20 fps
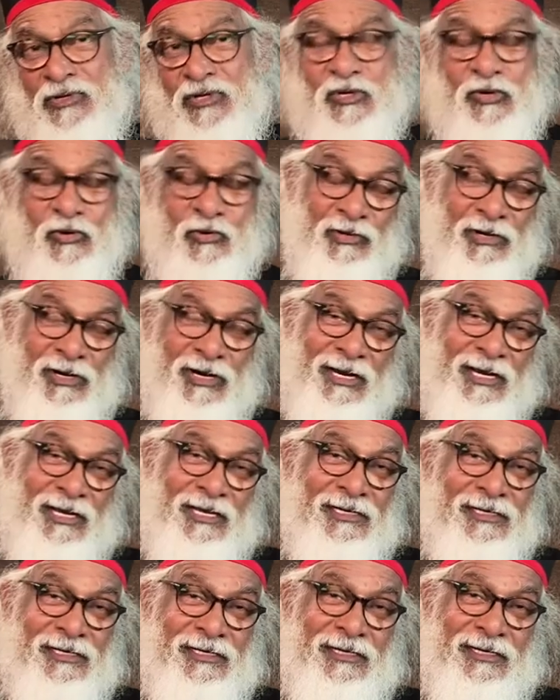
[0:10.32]
sure
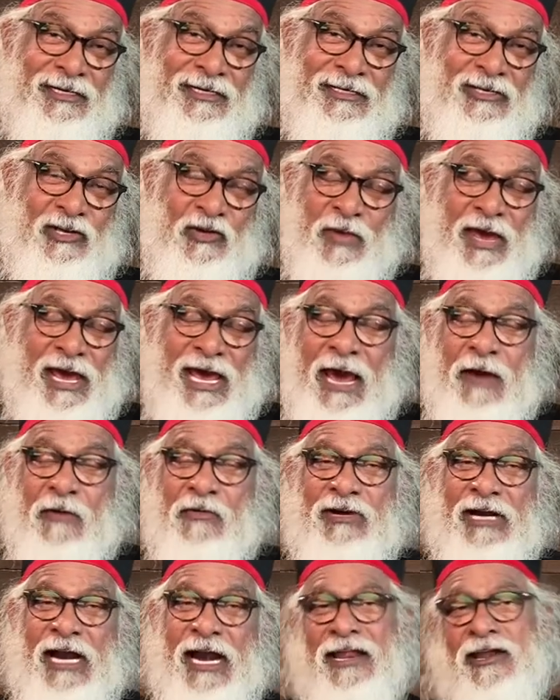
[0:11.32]
you may have
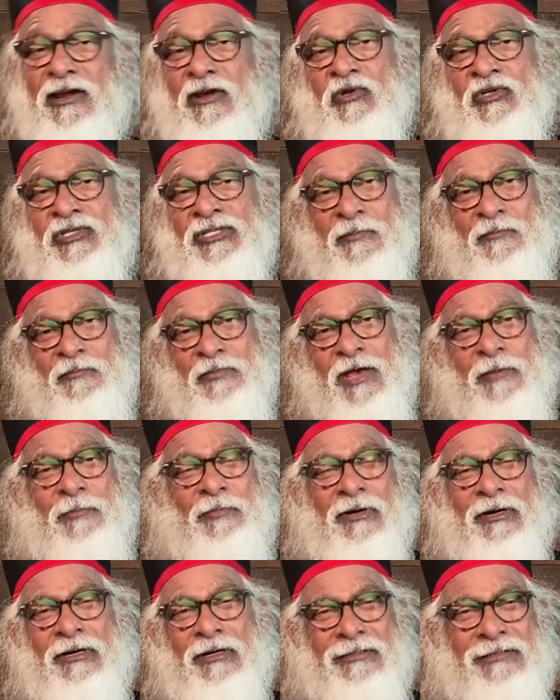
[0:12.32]
run into some
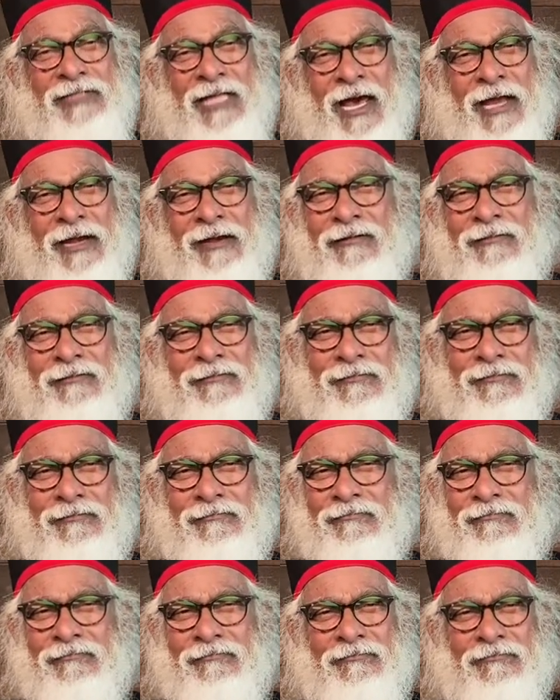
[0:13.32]
people that
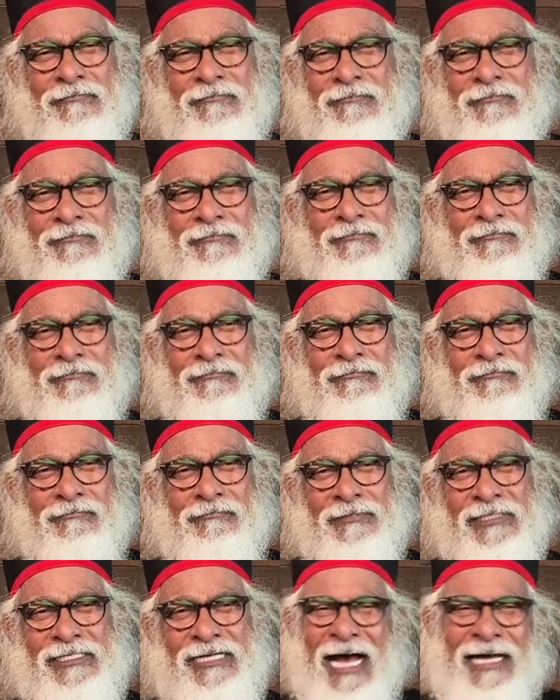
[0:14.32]

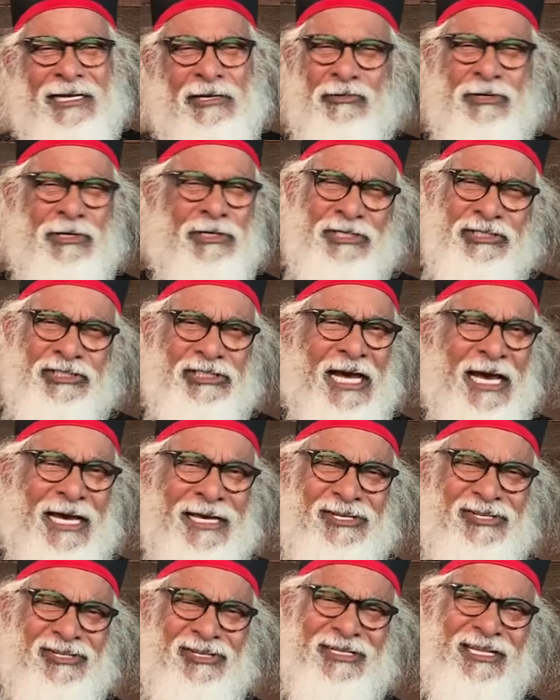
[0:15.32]
kind of
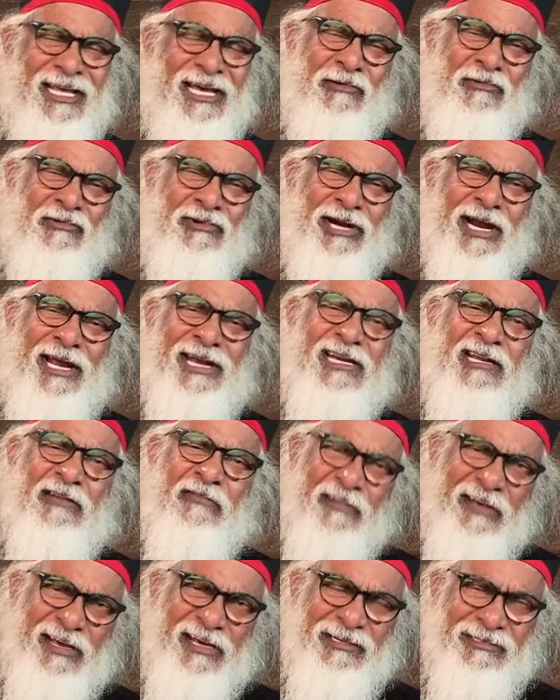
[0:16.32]
criticize, and they have great
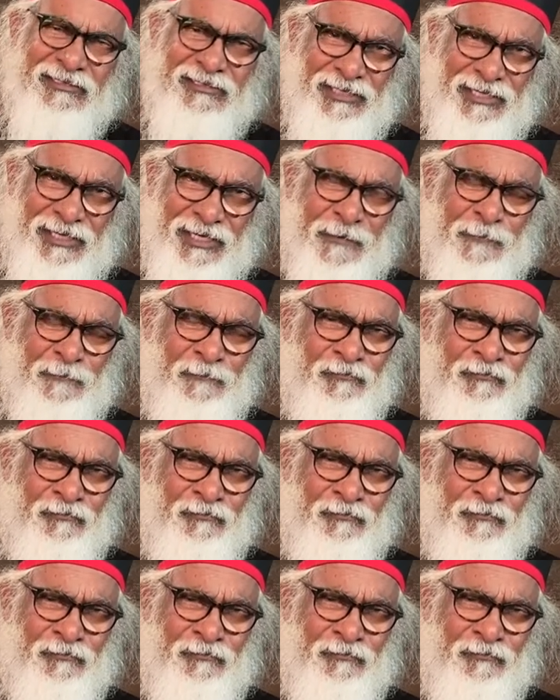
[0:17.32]
difficulty